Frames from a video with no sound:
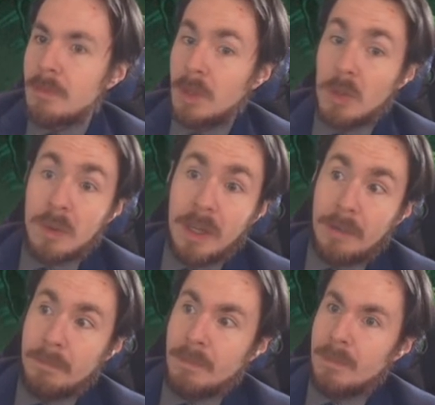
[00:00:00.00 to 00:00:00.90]
Okay.
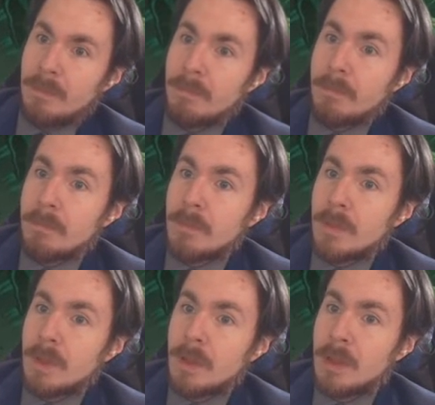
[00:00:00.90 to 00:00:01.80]

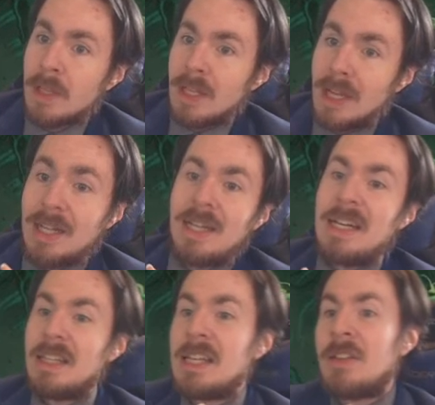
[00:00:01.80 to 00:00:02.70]
The